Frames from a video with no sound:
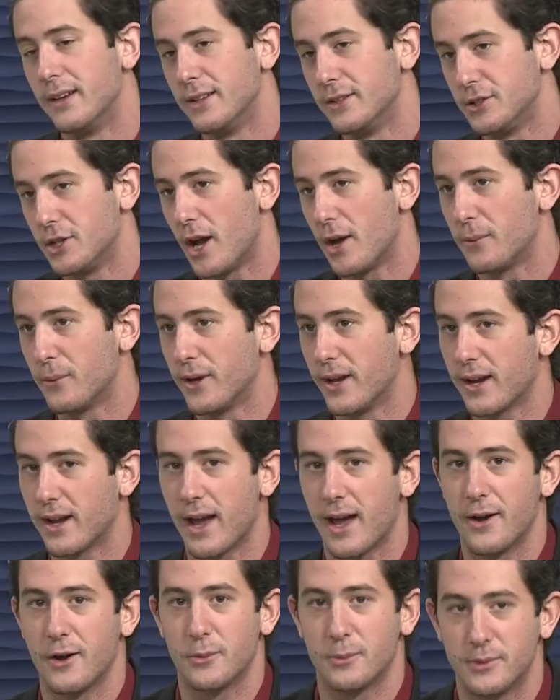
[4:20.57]
John Wick,
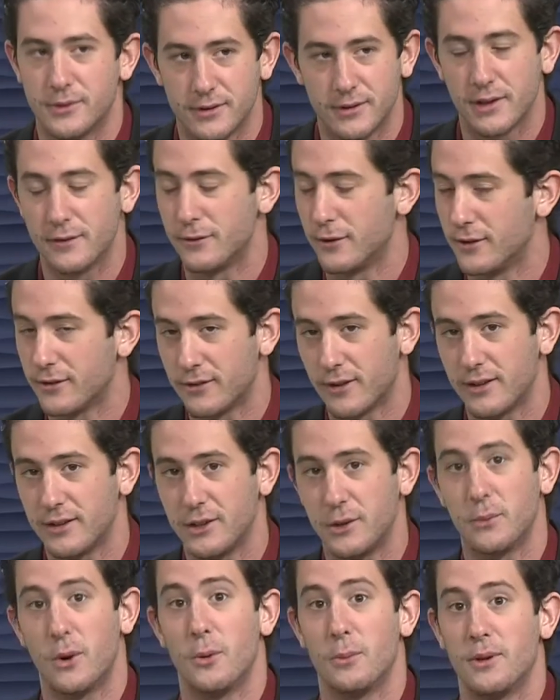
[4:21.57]
I hope it delivers.
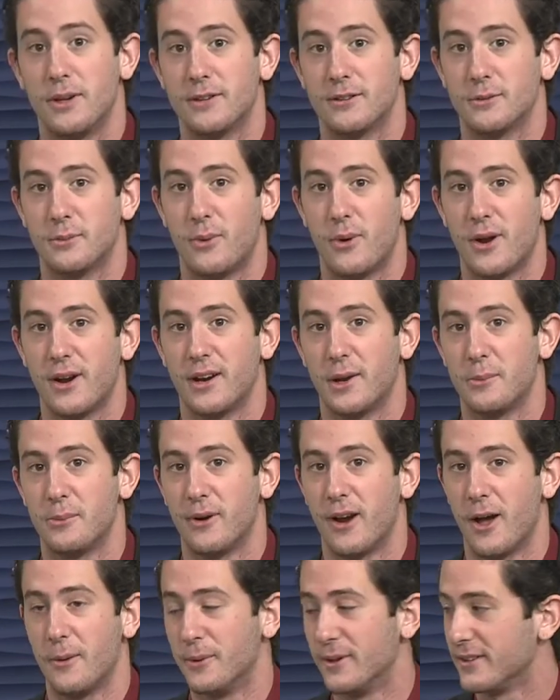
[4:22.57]
You won't be disappointed, I
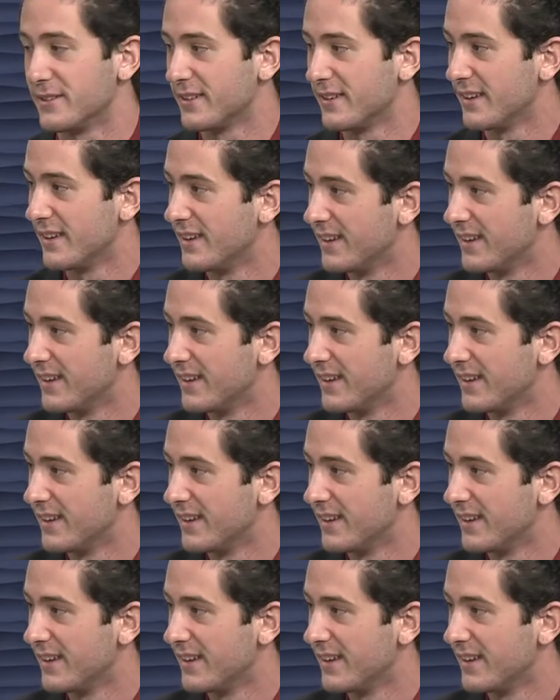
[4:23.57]
promise. All